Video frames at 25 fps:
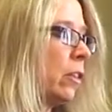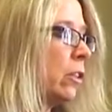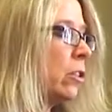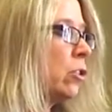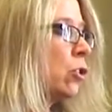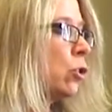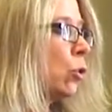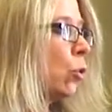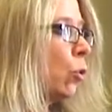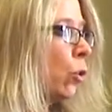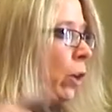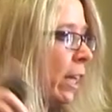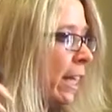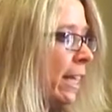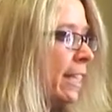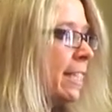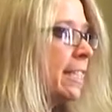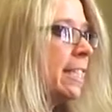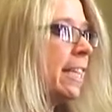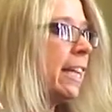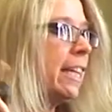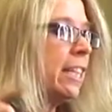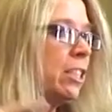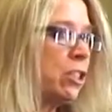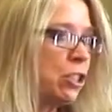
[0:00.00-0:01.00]
the joy
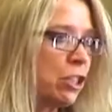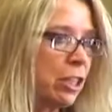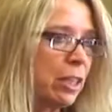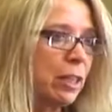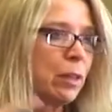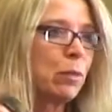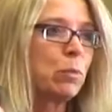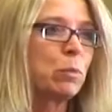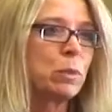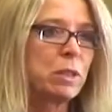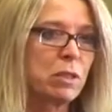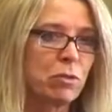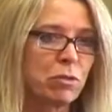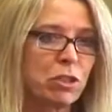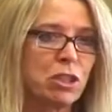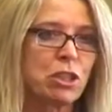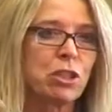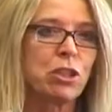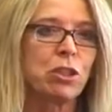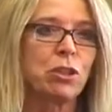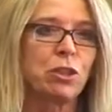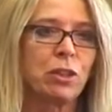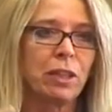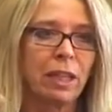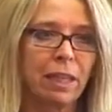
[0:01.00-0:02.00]
in teaching was
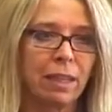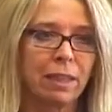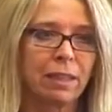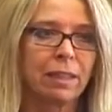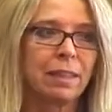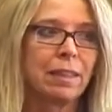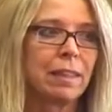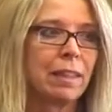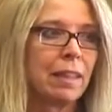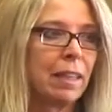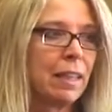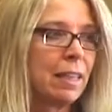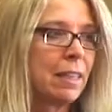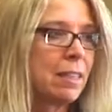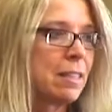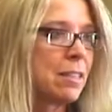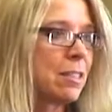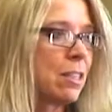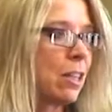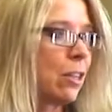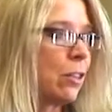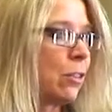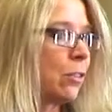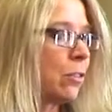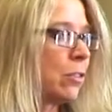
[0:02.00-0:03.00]
returning.
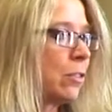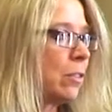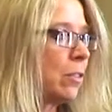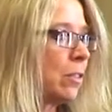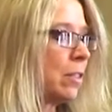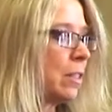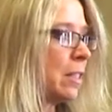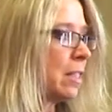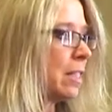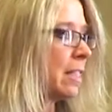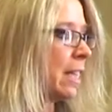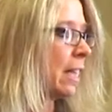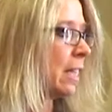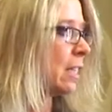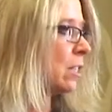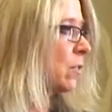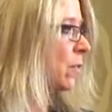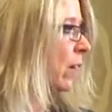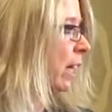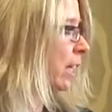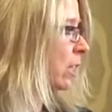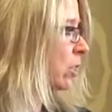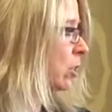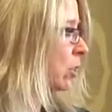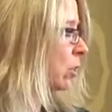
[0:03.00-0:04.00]
So the
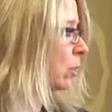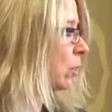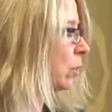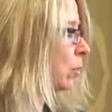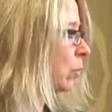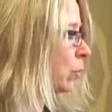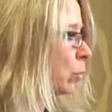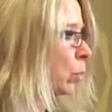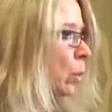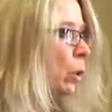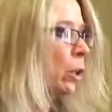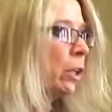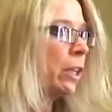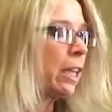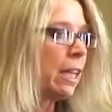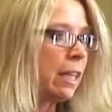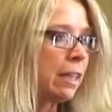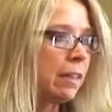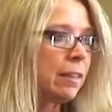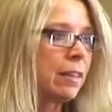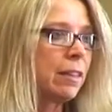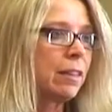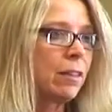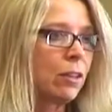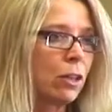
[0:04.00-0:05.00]
satisfaction of
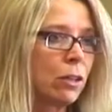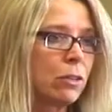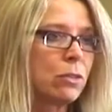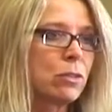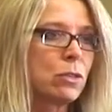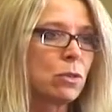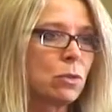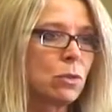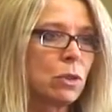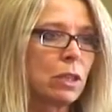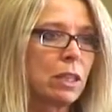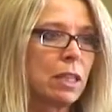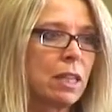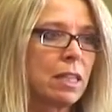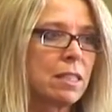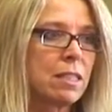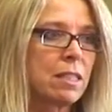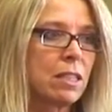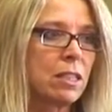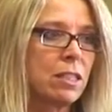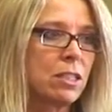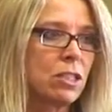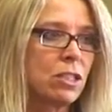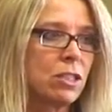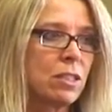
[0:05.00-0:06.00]
working in those
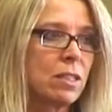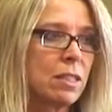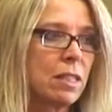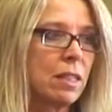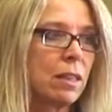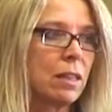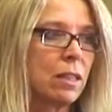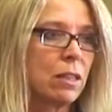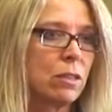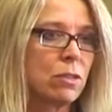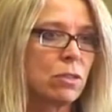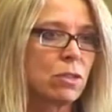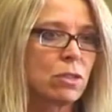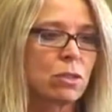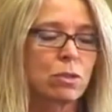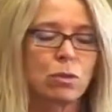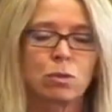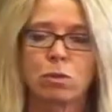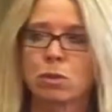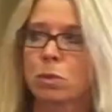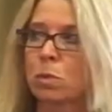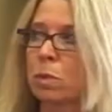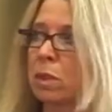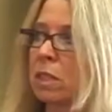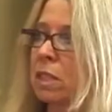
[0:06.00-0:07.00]
organisations, in those
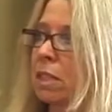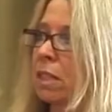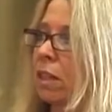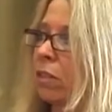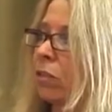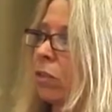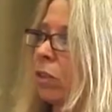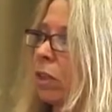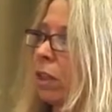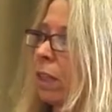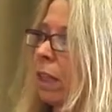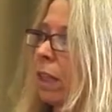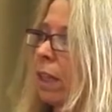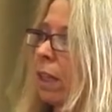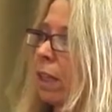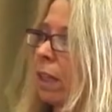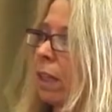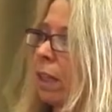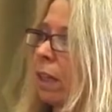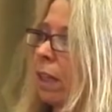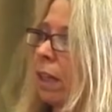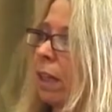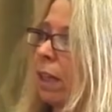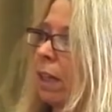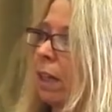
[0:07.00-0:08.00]
schools, was definitely
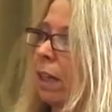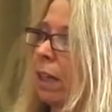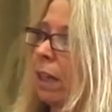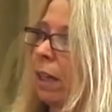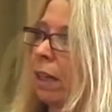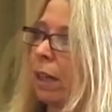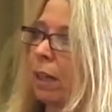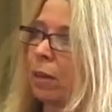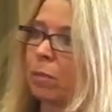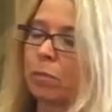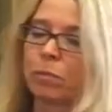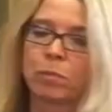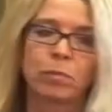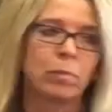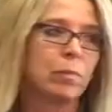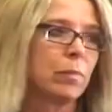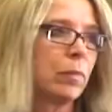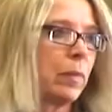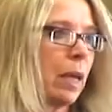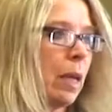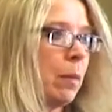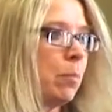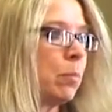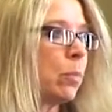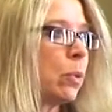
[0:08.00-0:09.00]

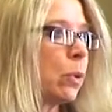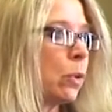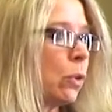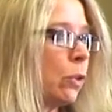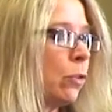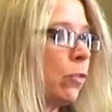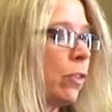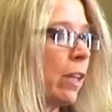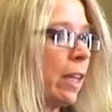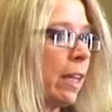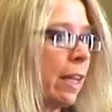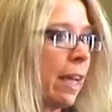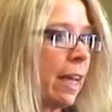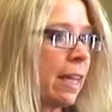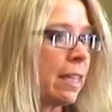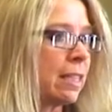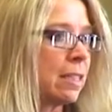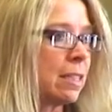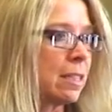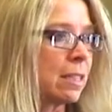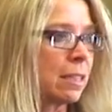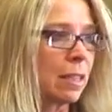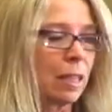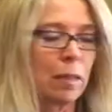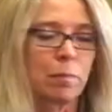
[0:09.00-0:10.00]
improving
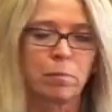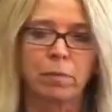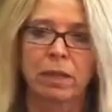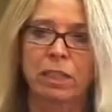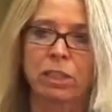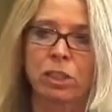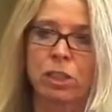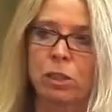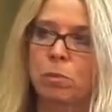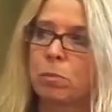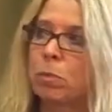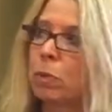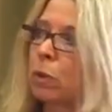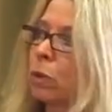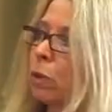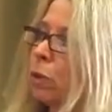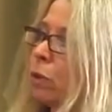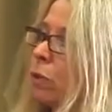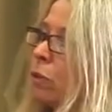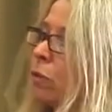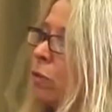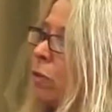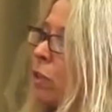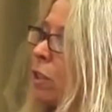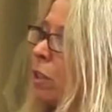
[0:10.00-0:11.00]
and much
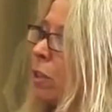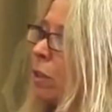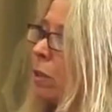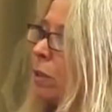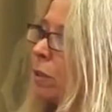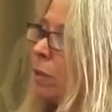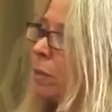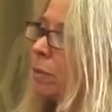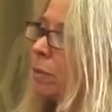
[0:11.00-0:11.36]
improved.